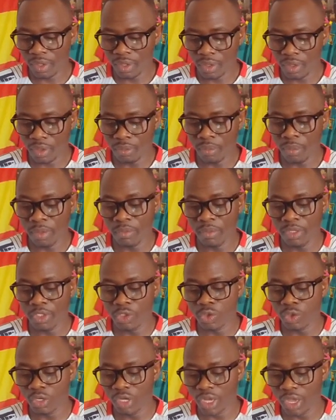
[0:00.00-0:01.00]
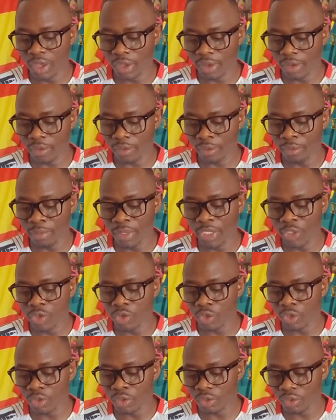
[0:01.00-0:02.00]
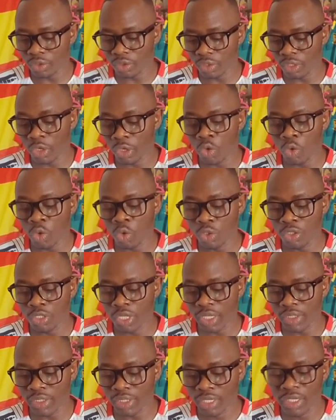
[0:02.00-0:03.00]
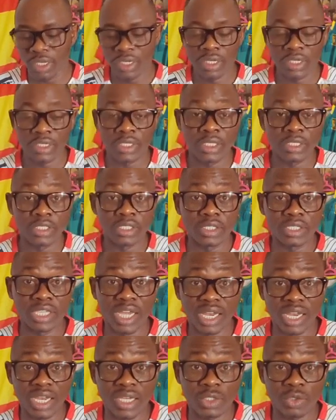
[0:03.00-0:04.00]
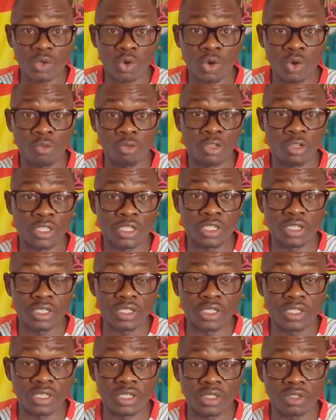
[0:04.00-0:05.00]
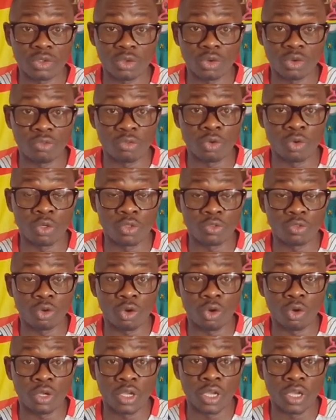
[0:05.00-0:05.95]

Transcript: Maybe he's going to base on the goals that Gesindala scored for this season, 12 goals for